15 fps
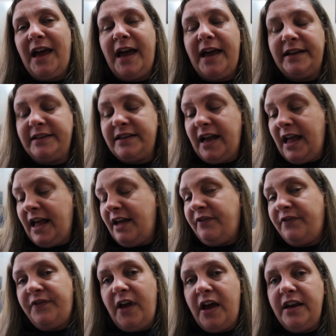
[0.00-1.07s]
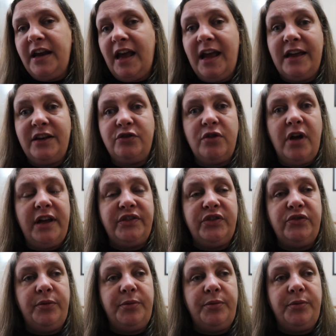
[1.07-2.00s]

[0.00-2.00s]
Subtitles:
and have fun and trials and